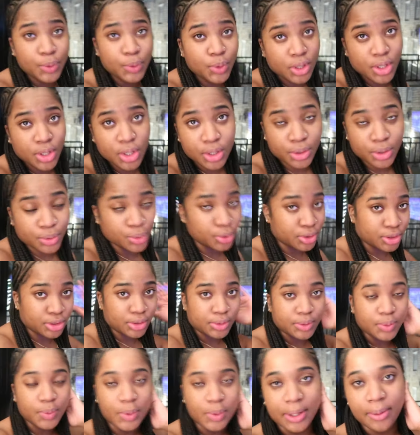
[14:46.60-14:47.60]
hookah or
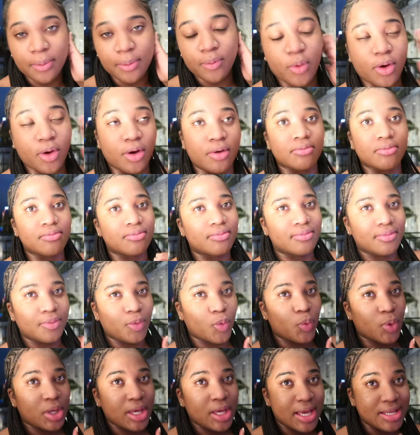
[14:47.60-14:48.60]
what. Well,
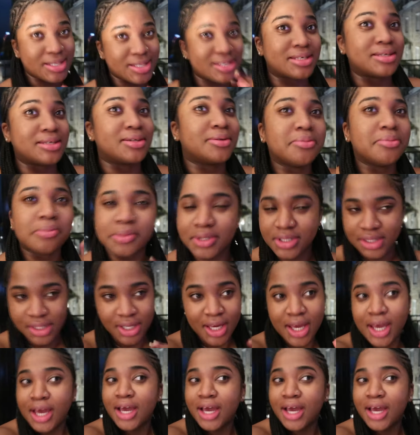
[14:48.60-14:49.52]
we as in me.